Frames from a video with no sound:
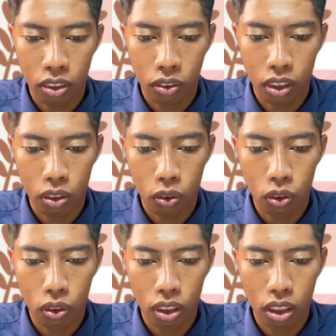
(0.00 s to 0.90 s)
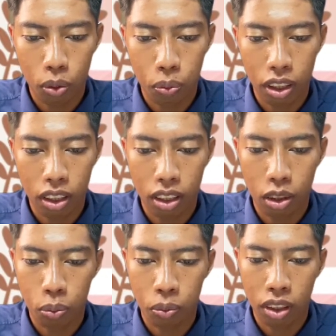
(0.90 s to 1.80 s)
Agriculture Entrepreneur
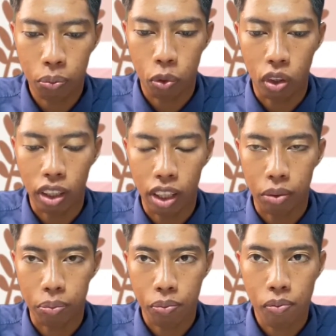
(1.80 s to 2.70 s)
Development Program.